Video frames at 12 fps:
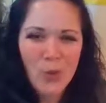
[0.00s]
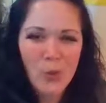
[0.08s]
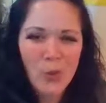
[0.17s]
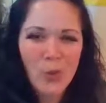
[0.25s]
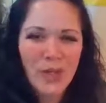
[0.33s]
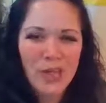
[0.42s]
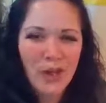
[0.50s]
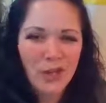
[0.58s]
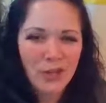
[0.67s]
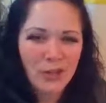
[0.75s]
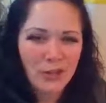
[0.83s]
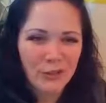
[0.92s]
we
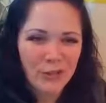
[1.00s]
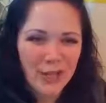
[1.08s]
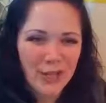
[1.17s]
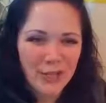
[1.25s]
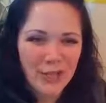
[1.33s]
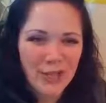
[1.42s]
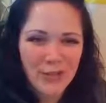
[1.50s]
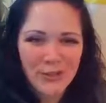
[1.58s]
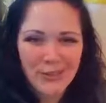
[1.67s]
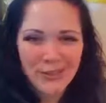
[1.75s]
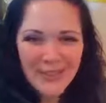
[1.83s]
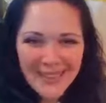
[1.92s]
are learning
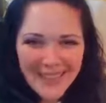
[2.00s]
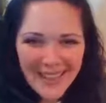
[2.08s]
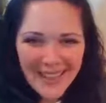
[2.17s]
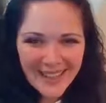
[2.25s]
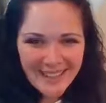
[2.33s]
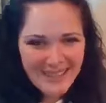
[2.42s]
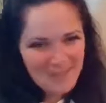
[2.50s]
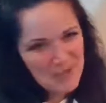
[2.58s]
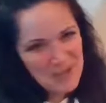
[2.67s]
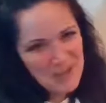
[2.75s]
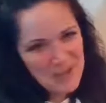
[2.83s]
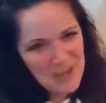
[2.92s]
to, and
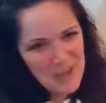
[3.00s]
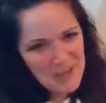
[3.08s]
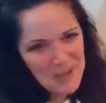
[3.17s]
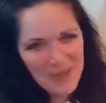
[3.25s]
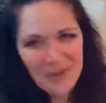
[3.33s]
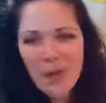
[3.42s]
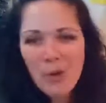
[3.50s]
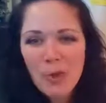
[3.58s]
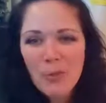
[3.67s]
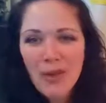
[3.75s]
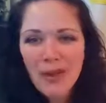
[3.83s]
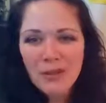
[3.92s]
maybe that'll help
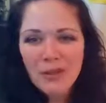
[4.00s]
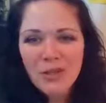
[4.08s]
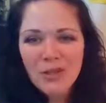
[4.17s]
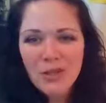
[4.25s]
our parents.